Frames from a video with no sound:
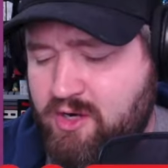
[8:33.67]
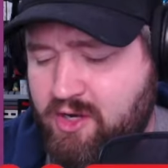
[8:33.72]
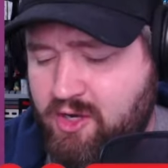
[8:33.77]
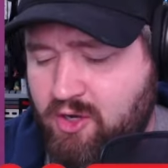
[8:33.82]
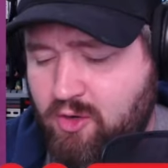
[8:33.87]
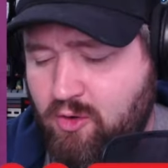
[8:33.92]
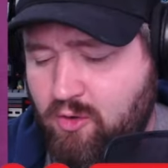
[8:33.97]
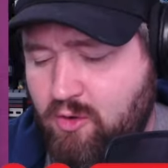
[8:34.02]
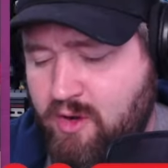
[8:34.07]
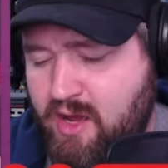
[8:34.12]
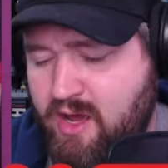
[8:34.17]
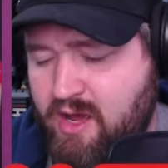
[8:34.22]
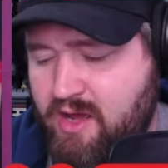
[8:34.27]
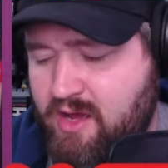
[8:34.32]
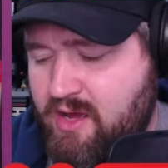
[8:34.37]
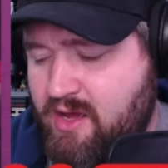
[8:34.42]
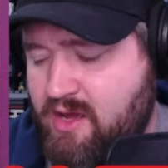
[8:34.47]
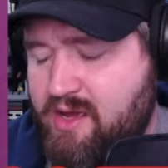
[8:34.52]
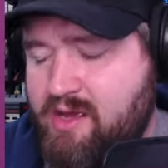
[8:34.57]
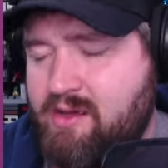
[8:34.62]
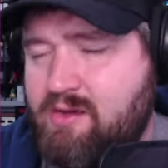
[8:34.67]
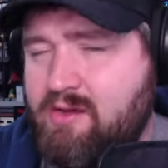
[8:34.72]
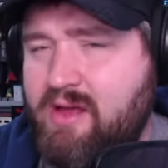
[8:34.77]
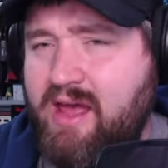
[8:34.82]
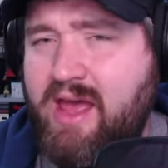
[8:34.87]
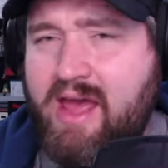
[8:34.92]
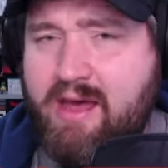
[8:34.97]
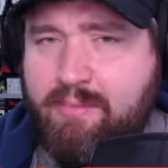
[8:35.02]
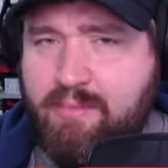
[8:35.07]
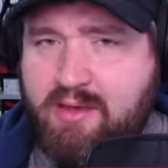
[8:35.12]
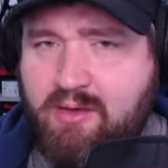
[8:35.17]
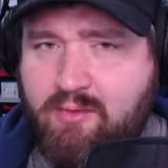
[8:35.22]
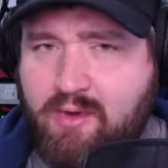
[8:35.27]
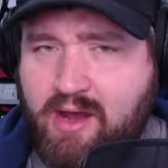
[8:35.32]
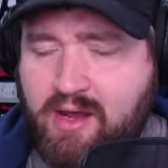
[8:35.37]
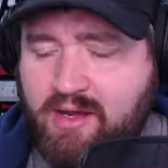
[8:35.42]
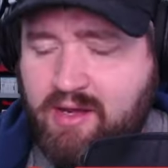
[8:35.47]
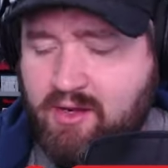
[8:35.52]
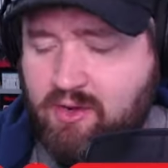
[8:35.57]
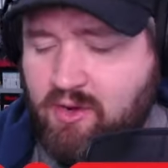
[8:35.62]
go Happy
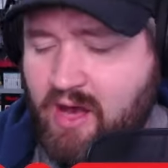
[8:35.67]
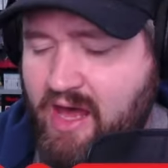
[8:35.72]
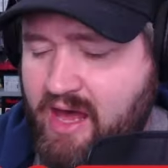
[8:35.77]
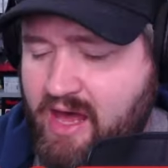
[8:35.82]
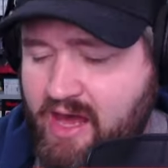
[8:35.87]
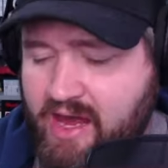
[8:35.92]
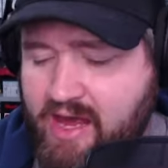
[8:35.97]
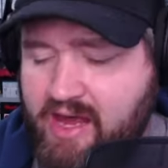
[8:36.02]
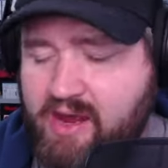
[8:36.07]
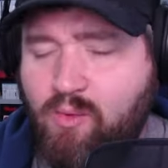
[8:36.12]
Rhino. I